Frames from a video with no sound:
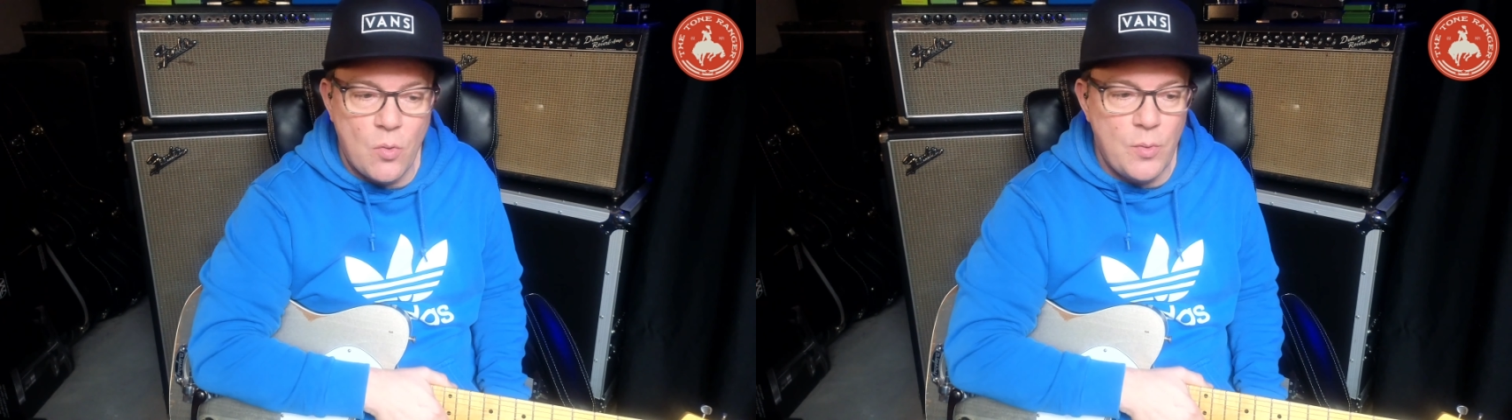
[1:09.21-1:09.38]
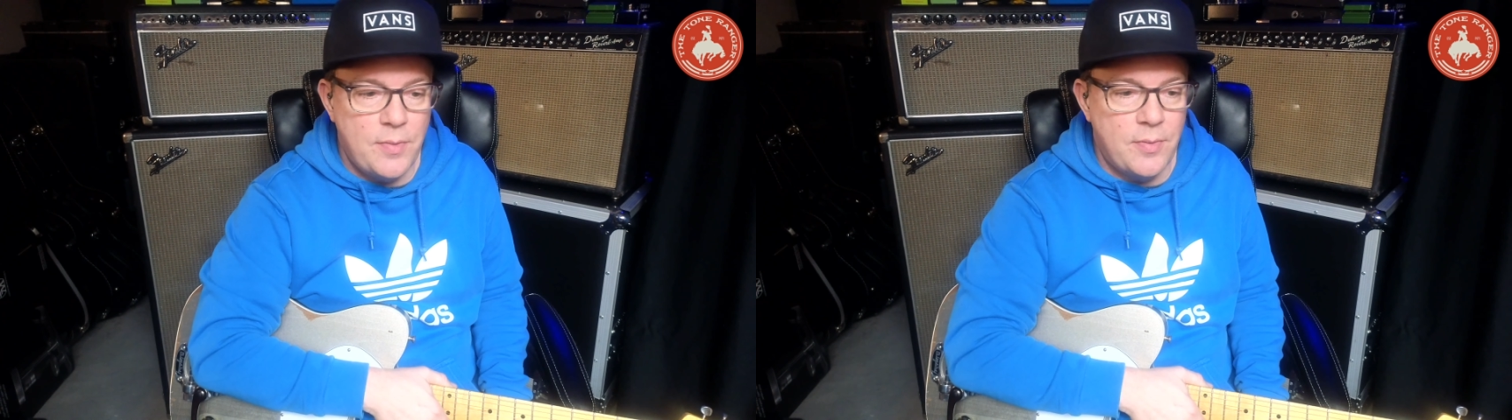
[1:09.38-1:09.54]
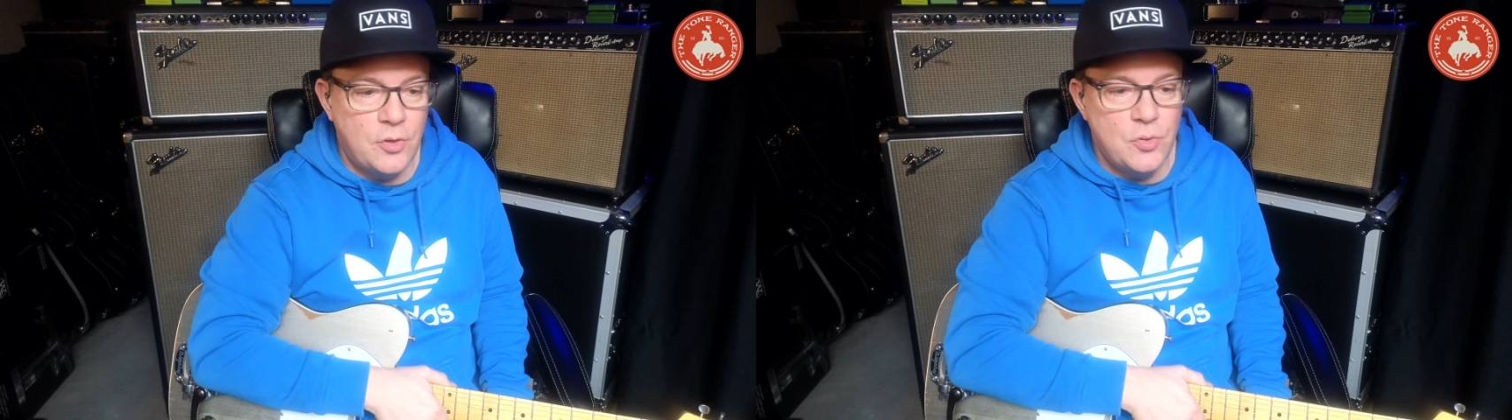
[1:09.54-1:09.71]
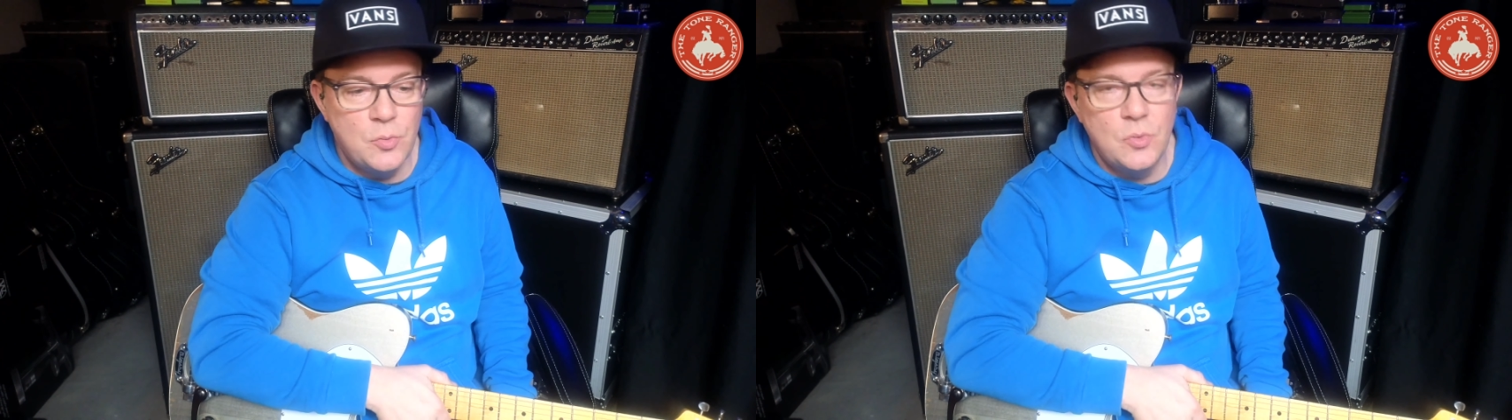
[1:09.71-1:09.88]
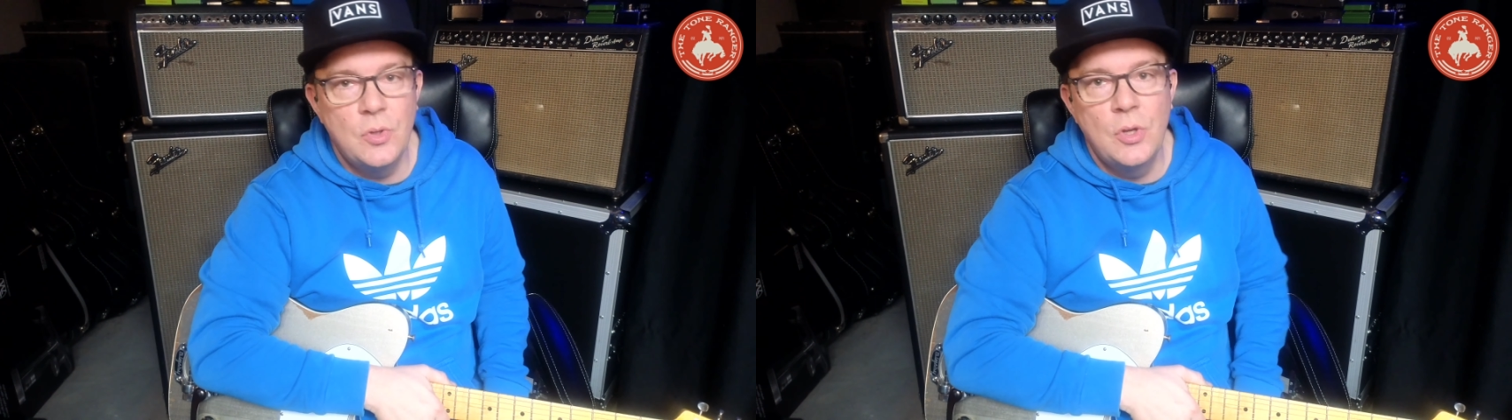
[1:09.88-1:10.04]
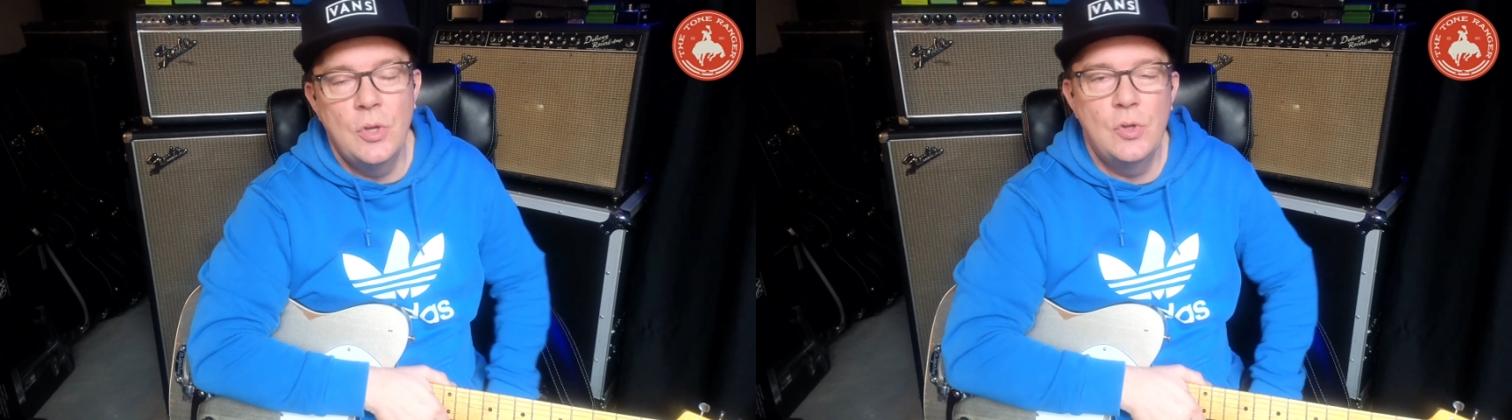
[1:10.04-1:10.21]
with the
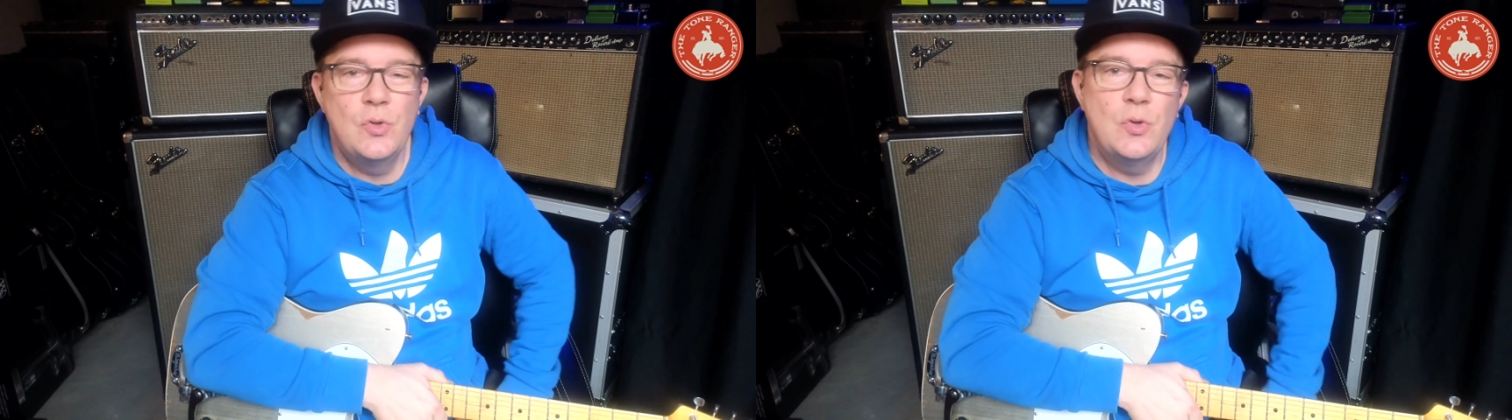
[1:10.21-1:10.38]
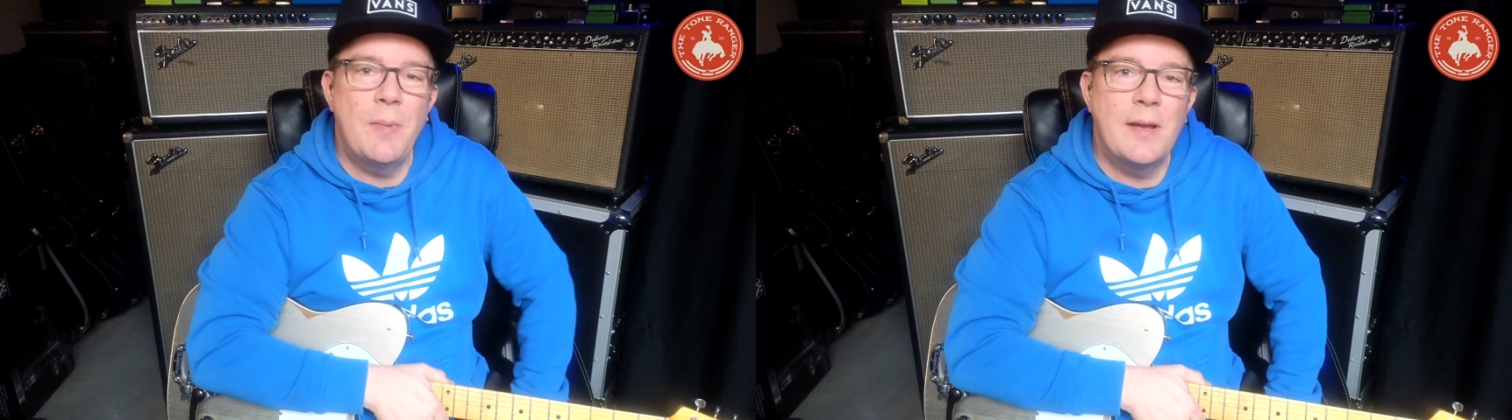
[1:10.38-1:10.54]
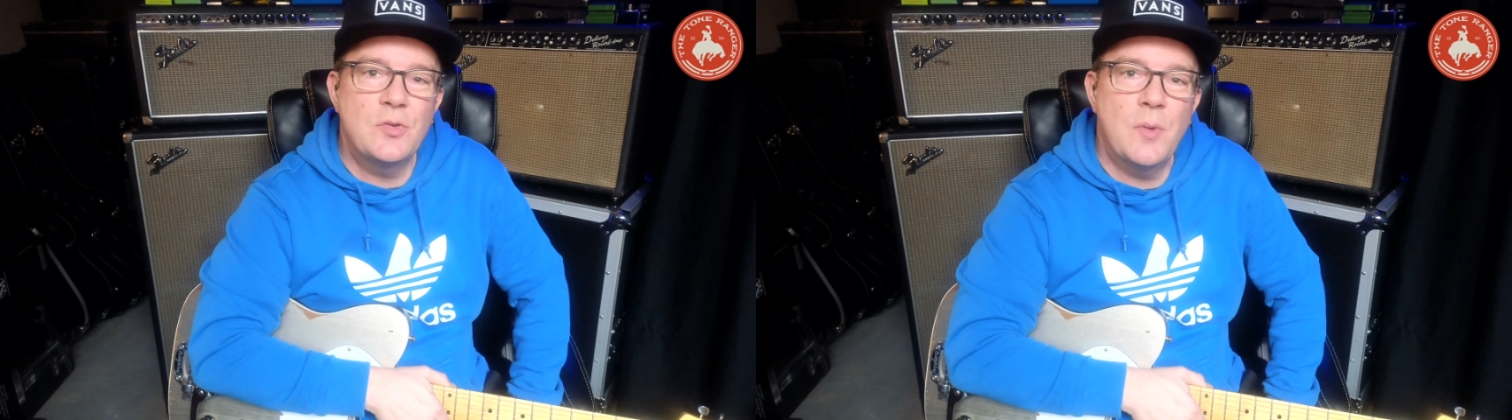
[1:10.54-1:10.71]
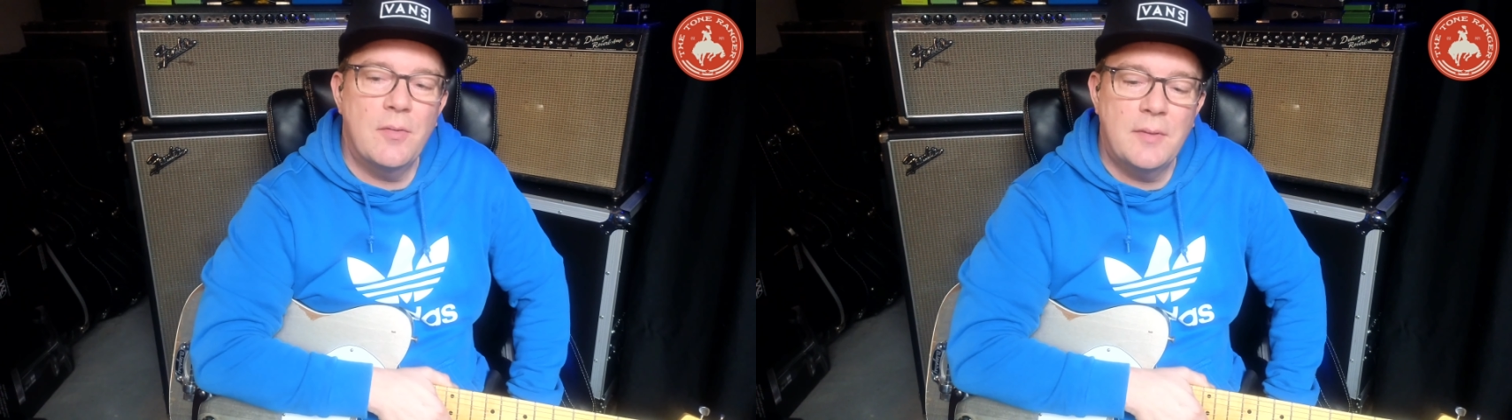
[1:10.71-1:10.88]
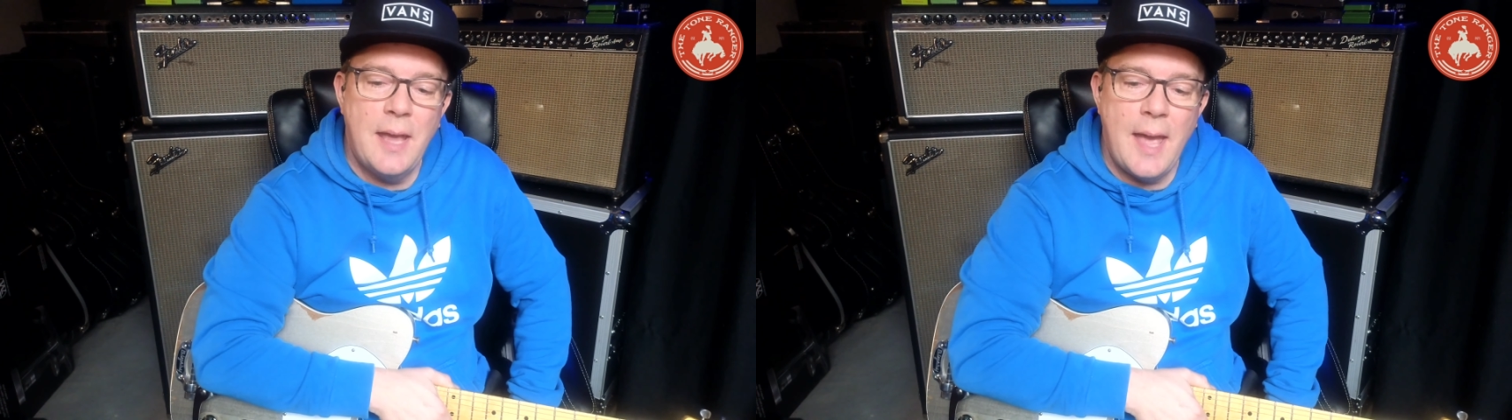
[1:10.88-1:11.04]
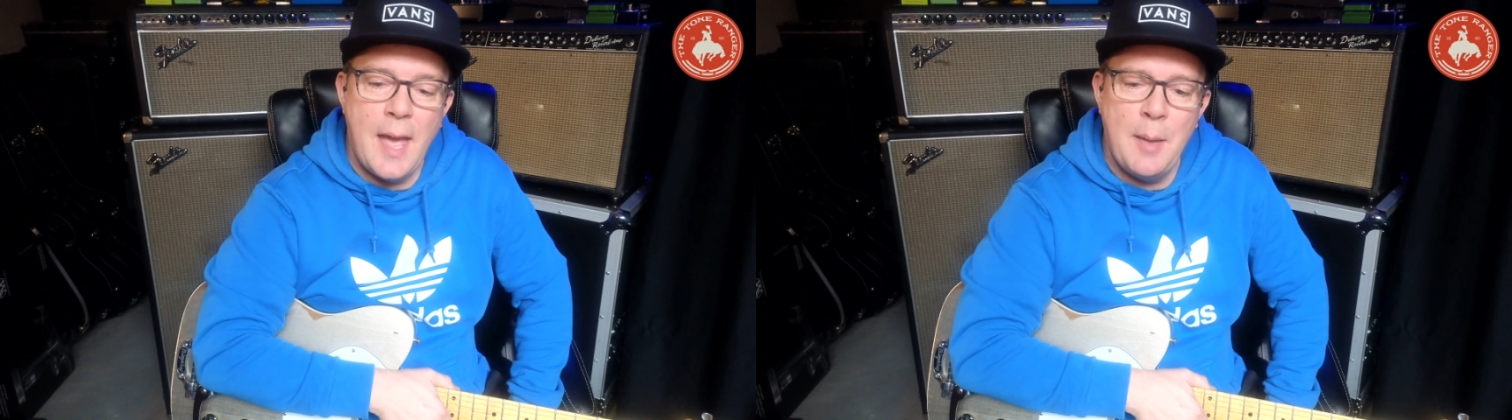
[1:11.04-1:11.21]
2x12
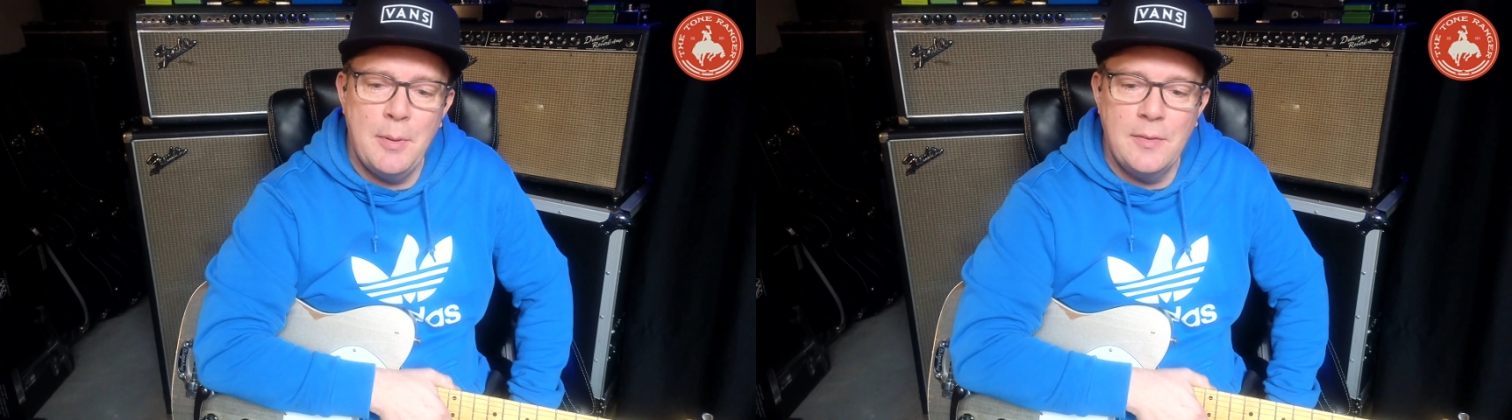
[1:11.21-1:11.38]
cab